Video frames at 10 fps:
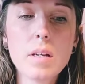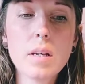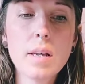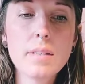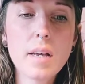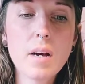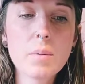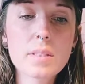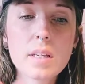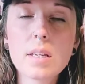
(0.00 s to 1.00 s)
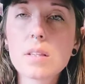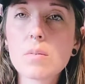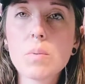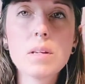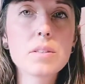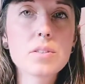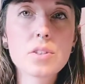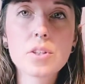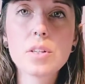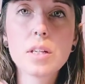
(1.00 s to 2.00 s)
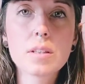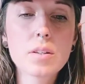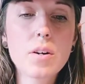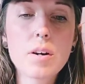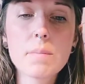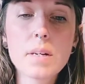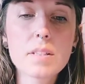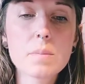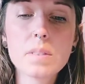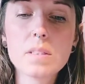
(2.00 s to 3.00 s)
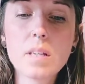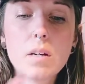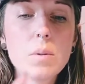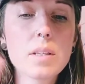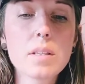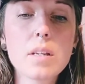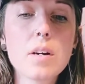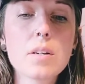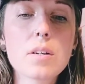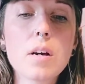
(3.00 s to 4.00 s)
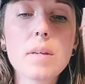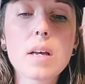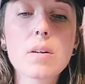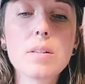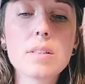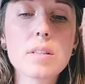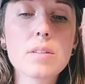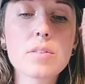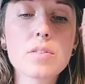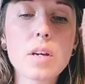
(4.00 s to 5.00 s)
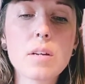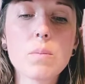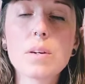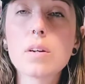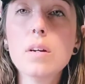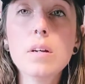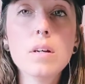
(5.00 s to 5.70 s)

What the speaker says: And now it's like the wheel is turning, the karma has been dealt with, and now you're coming out on this other side where